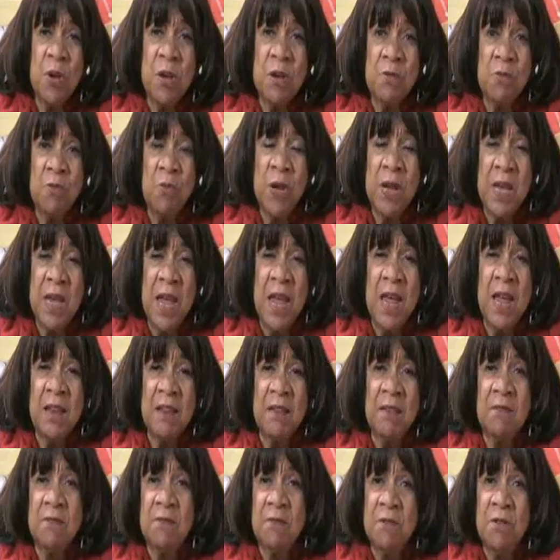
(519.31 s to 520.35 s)
We, we
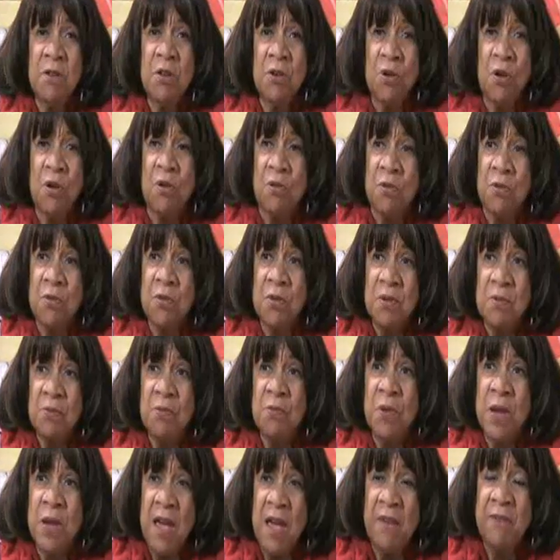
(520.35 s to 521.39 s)
can't, you know,
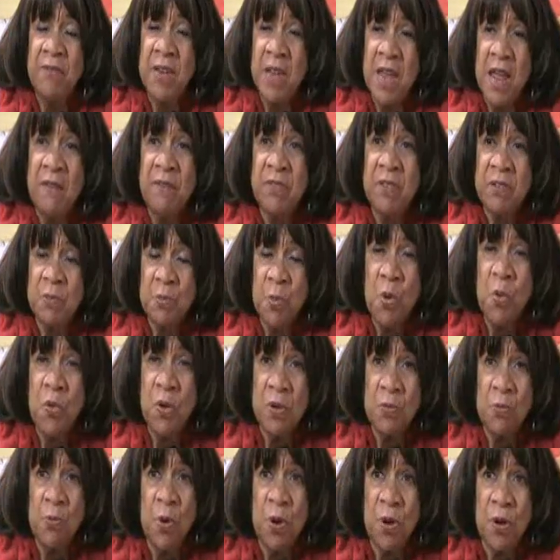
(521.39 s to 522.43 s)
we have to have the
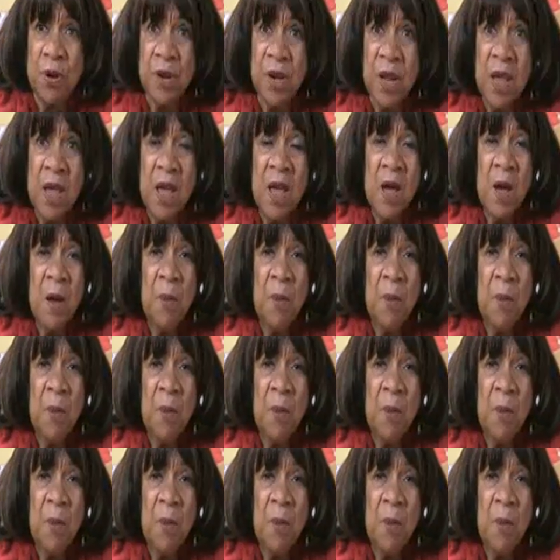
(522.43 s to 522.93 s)
spoken word.